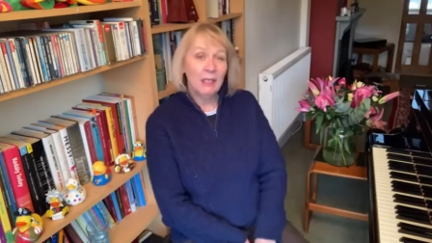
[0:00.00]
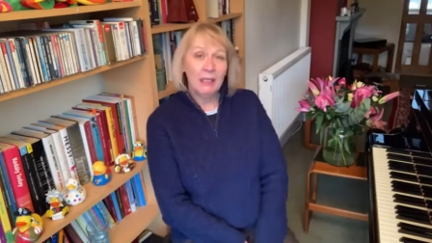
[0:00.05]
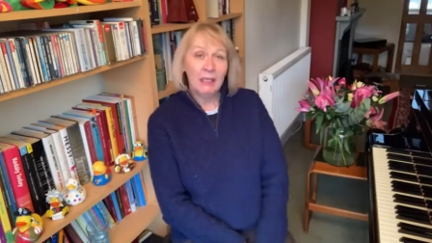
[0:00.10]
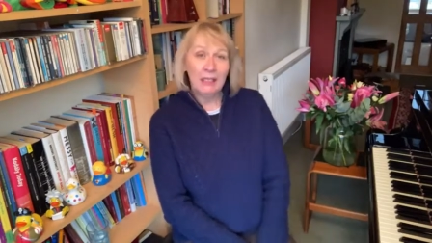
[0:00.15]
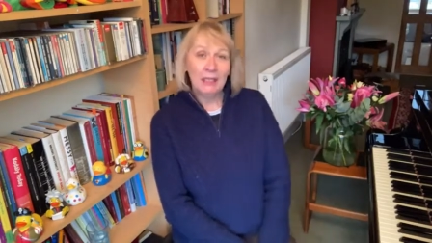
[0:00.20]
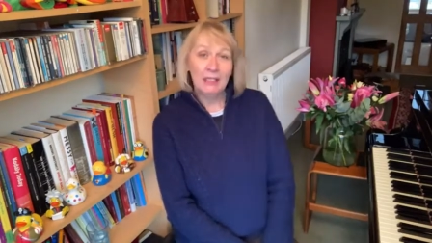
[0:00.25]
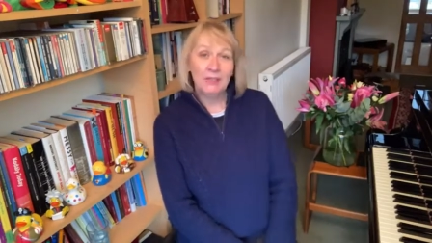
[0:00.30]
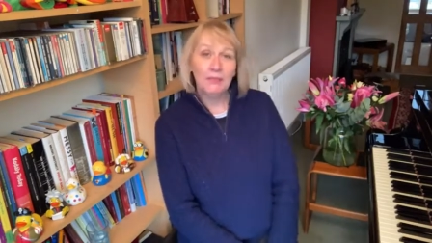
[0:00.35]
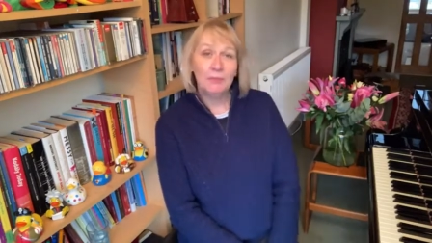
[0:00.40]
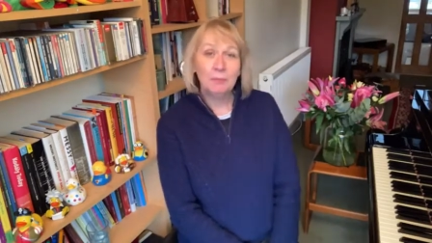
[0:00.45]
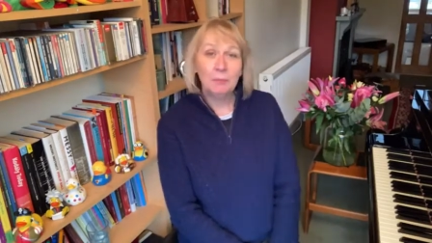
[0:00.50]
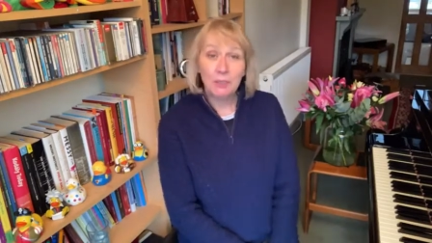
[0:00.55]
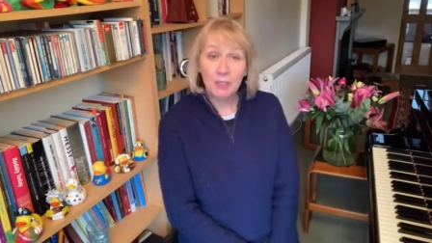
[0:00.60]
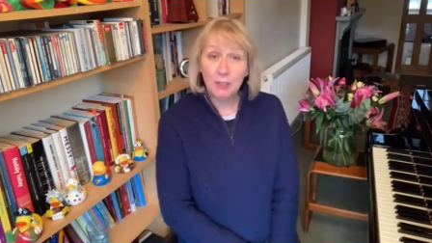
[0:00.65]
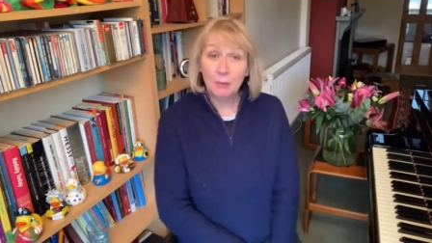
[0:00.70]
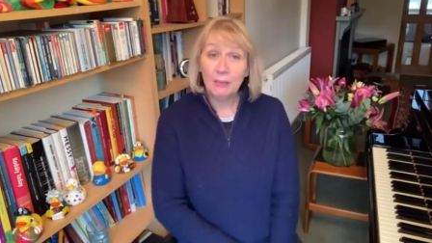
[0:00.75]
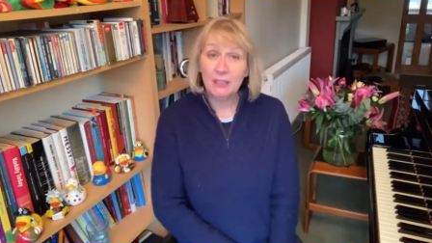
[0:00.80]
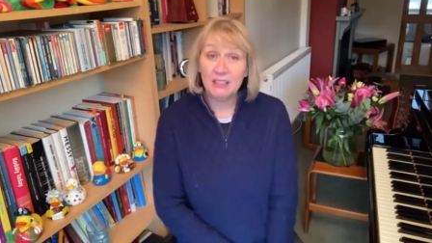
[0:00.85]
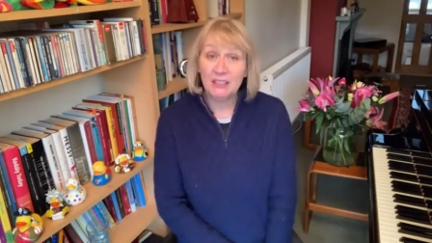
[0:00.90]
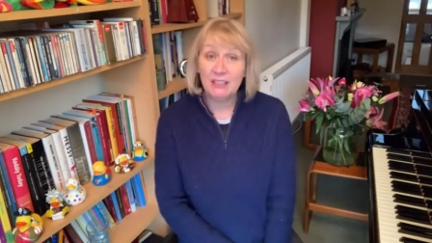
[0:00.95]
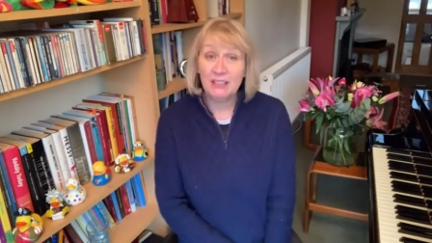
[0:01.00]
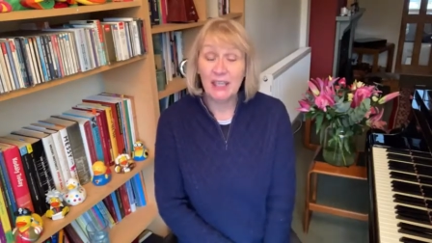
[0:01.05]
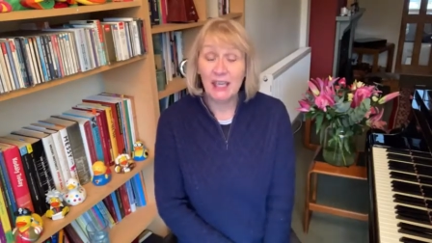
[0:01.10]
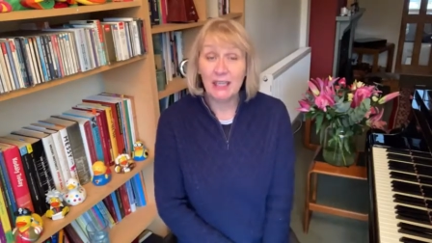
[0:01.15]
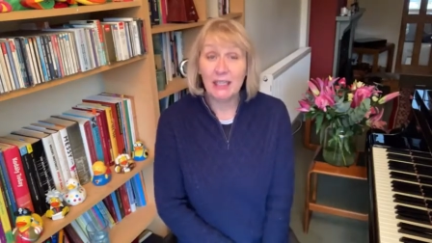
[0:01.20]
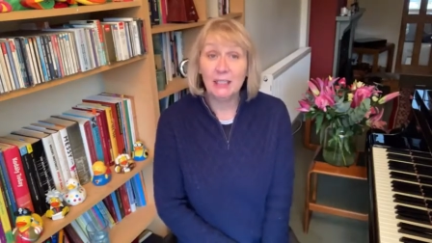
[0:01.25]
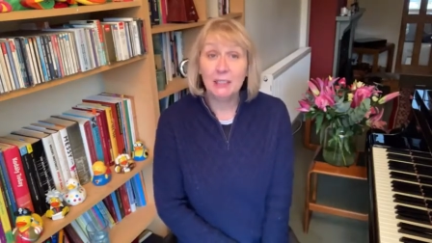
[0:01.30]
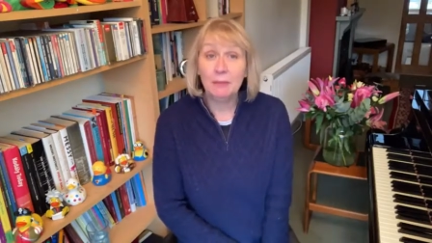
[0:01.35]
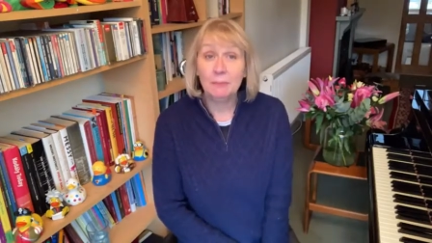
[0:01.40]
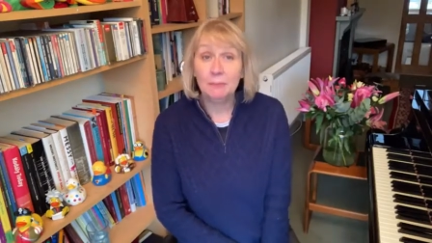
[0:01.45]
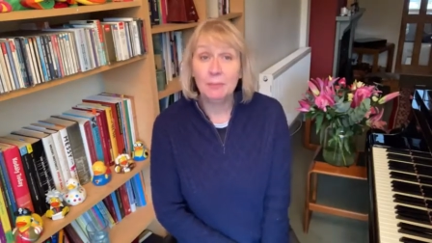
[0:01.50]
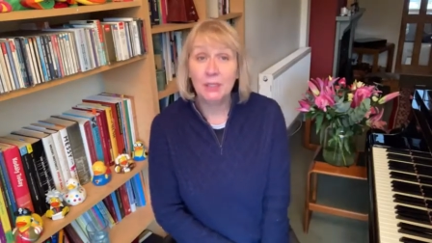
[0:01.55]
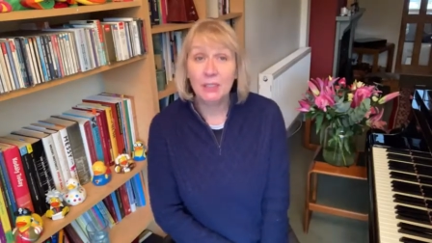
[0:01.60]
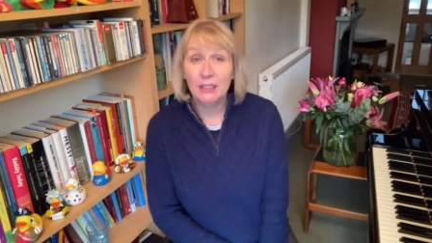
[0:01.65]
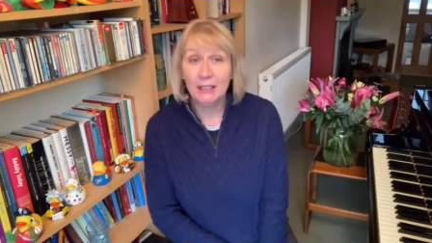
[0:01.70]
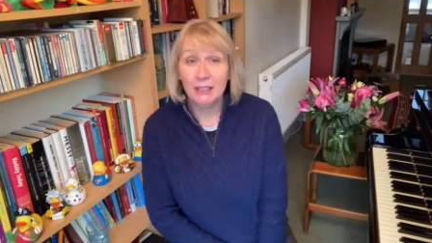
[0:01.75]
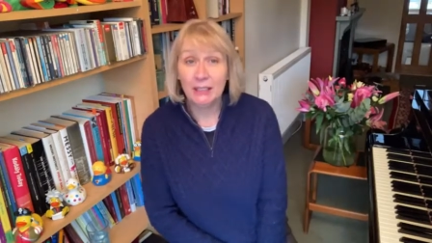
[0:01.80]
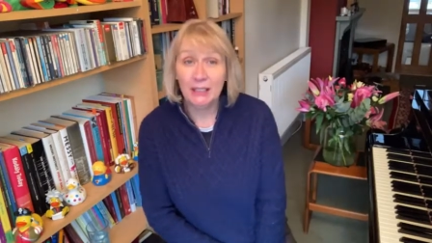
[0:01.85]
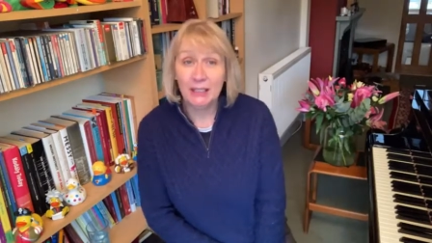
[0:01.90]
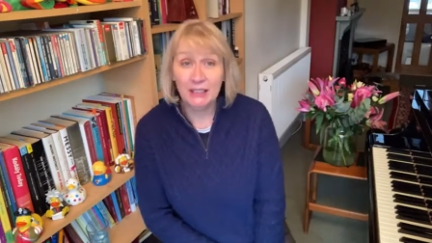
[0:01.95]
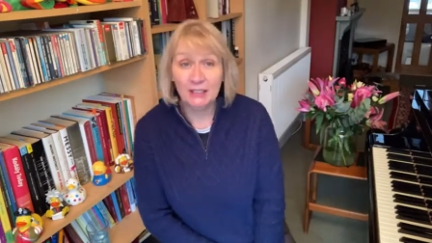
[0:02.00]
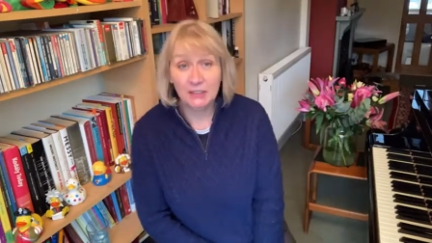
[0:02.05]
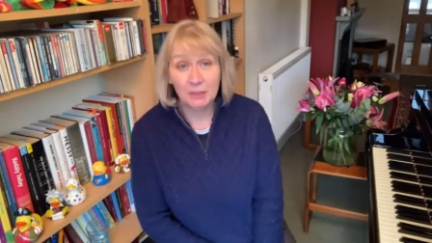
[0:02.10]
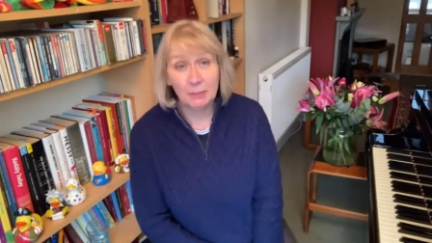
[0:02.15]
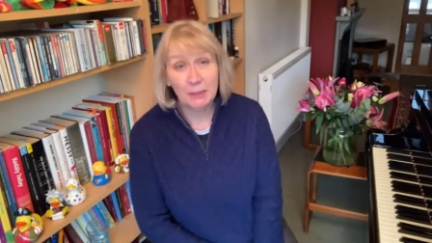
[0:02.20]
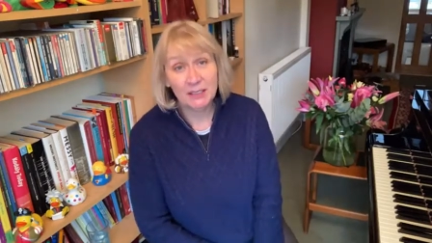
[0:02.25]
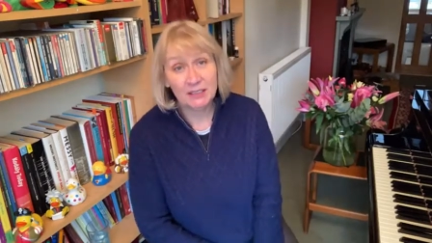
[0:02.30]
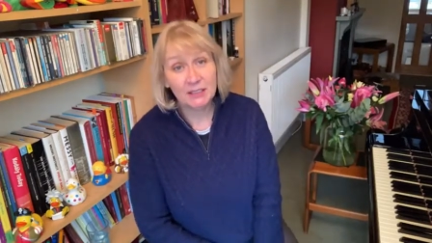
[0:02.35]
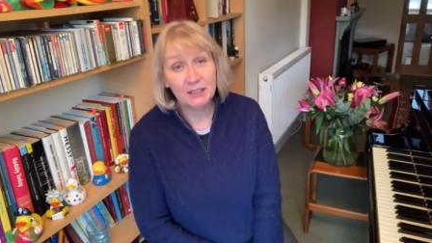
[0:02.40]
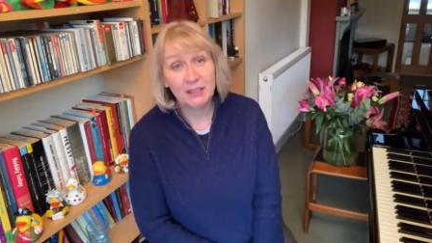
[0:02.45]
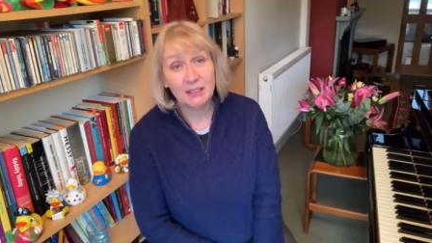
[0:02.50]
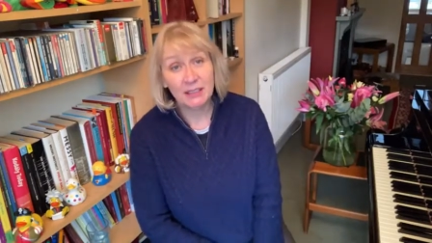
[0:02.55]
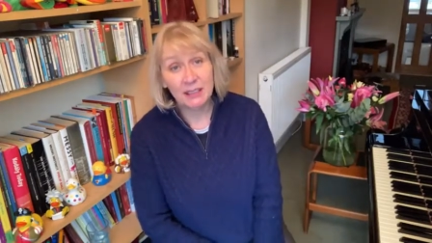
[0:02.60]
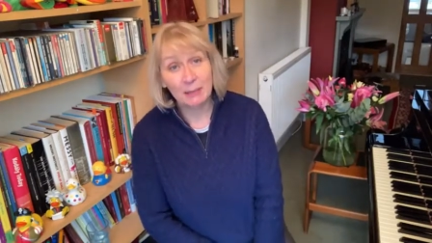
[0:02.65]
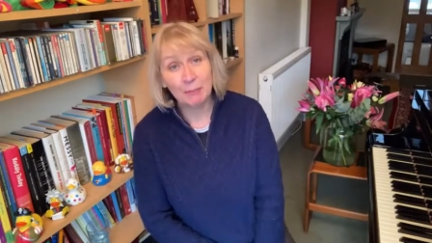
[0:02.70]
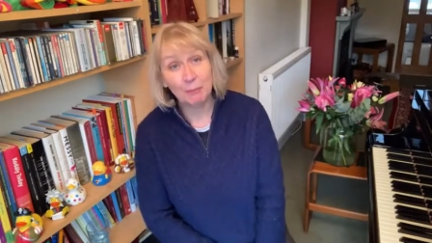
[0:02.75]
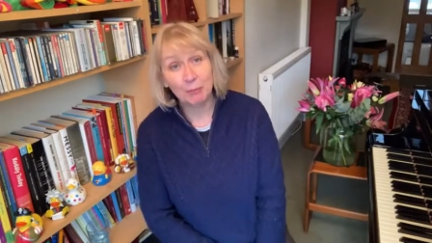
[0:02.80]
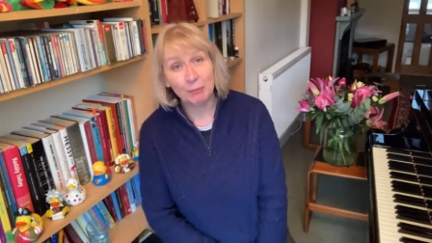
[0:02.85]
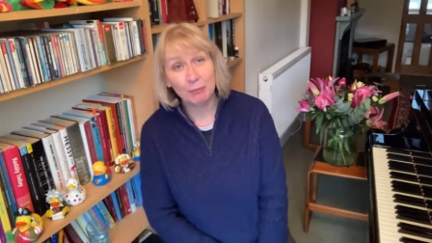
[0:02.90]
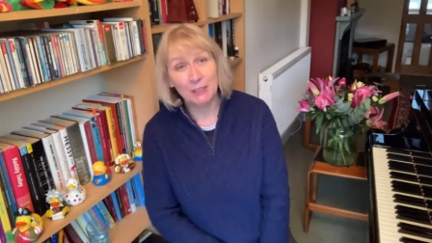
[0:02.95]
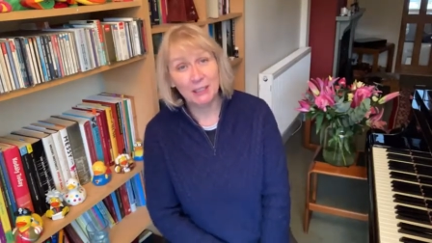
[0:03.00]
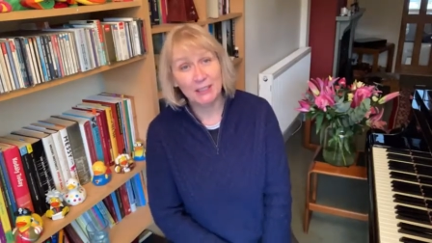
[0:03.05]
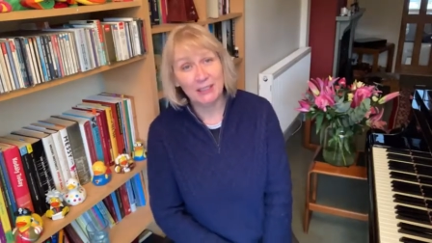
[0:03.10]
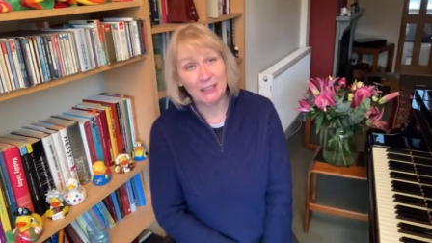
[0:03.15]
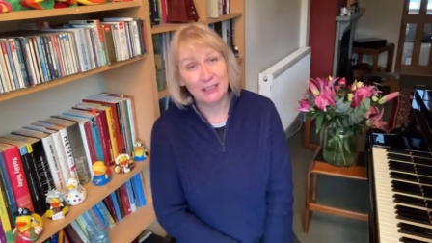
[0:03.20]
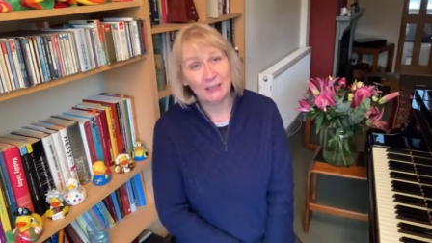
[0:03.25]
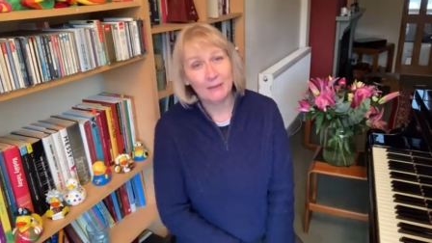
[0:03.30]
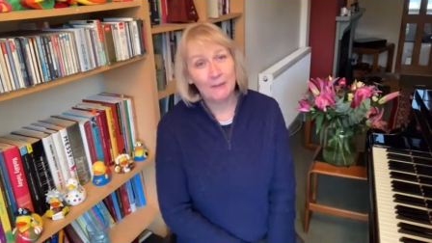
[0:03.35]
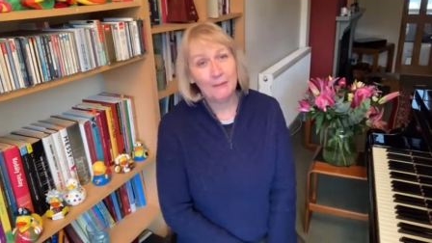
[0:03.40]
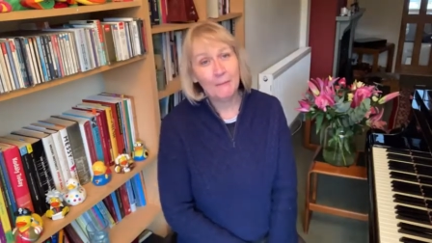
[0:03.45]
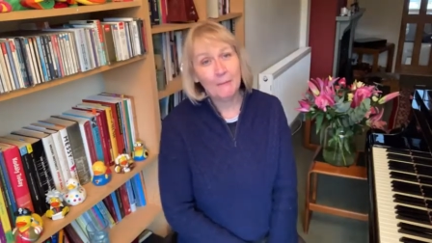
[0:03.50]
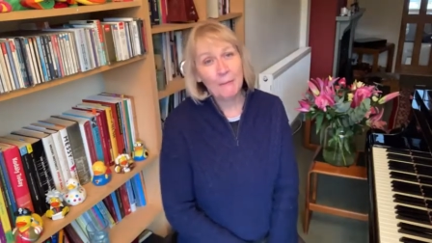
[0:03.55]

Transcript: It's Minuet in A by Elisabetta Gambarini.